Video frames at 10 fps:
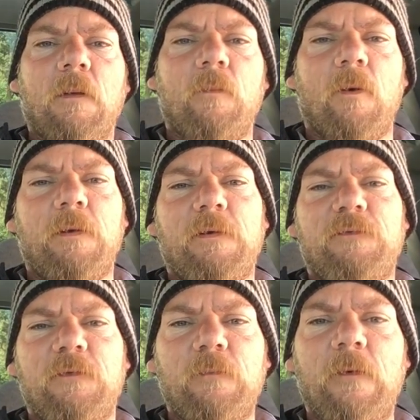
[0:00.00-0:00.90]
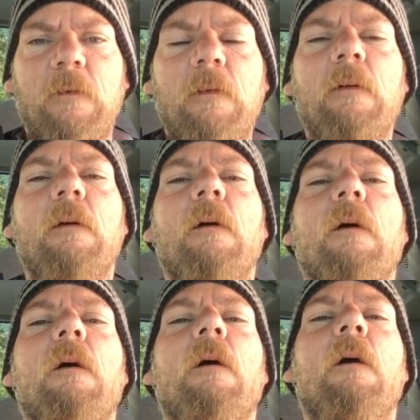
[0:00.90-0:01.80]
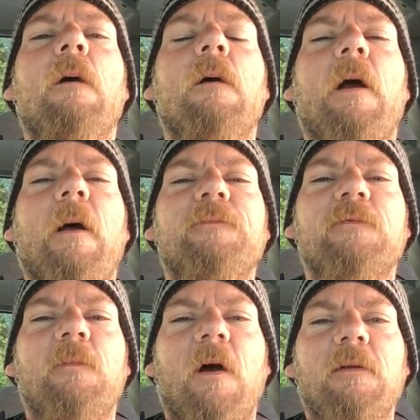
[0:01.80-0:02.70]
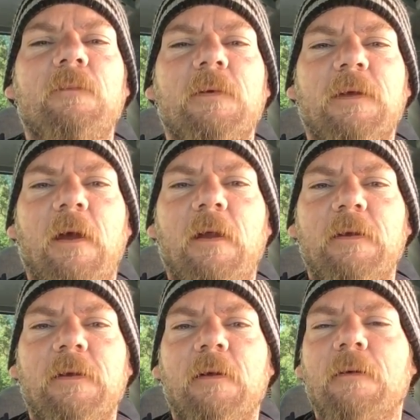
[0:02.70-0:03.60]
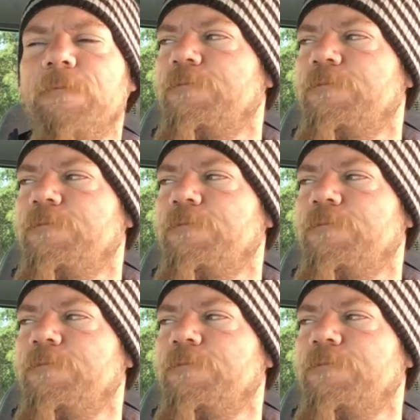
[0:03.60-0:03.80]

Good morning, YouTube. Absent-minded mechanic here.